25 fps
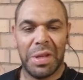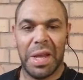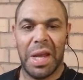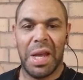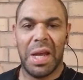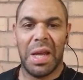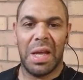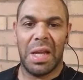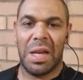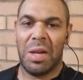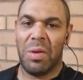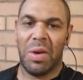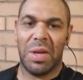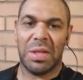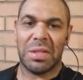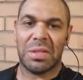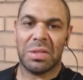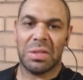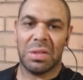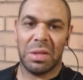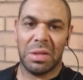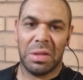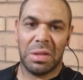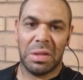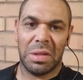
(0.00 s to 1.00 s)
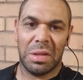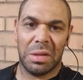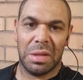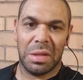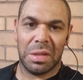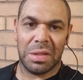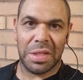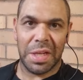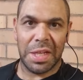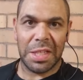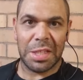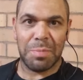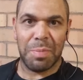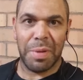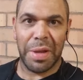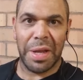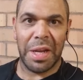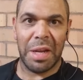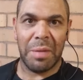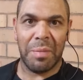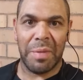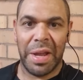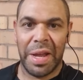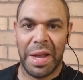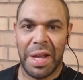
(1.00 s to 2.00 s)
Anyways, the seed's
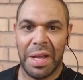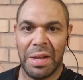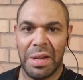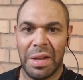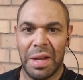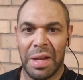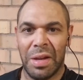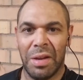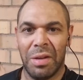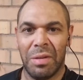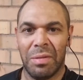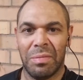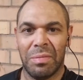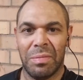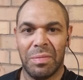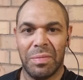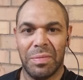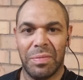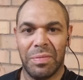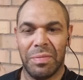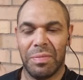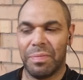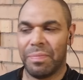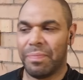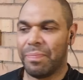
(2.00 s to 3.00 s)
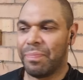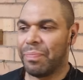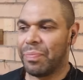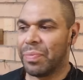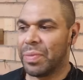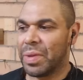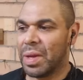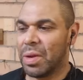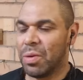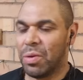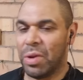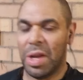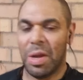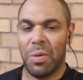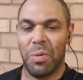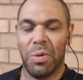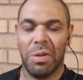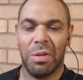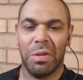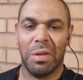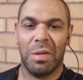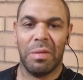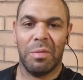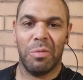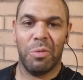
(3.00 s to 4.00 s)
planted in my head, and I'm
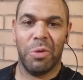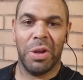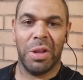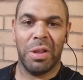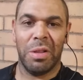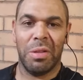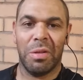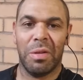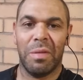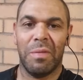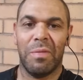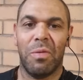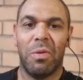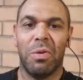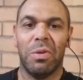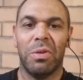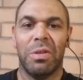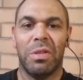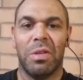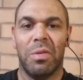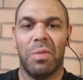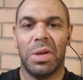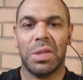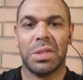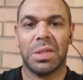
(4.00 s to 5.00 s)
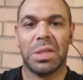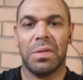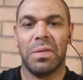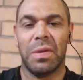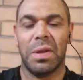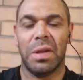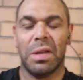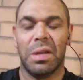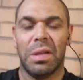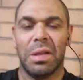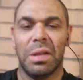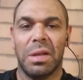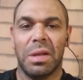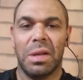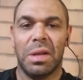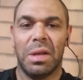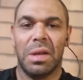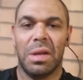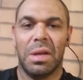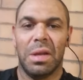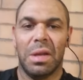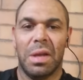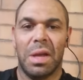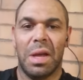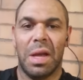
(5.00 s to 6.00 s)
really looking forward to the rest of it.
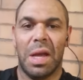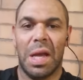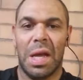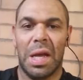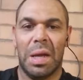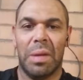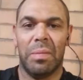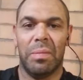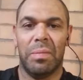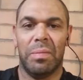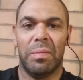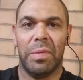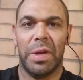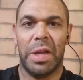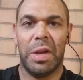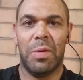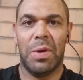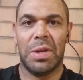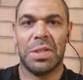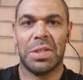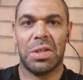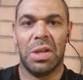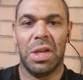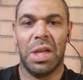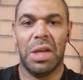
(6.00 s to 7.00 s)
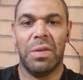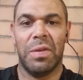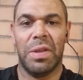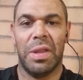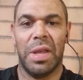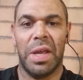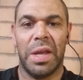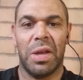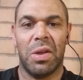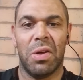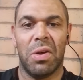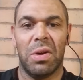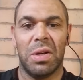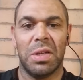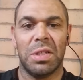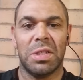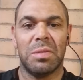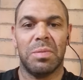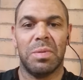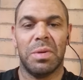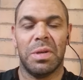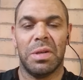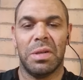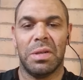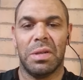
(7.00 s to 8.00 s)
Anyways, I'll leave it there,
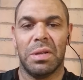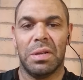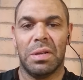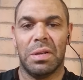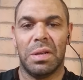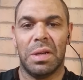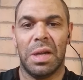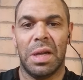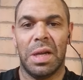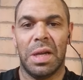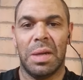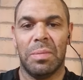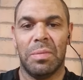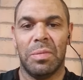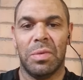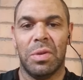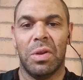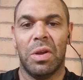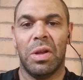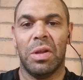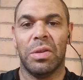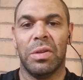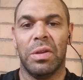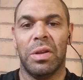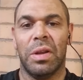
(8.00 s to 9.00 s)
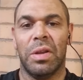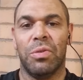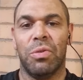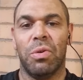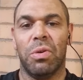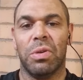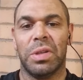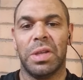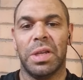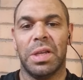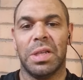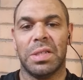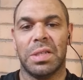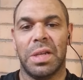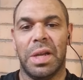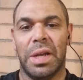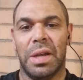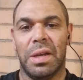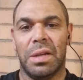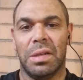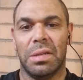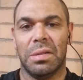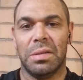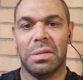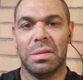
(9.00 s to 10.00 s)
guys, but I'll talk to you
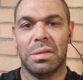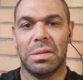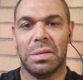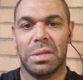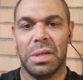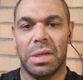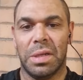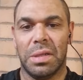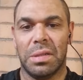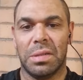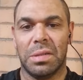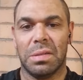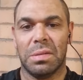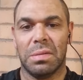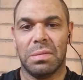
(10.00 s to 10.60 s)
later. See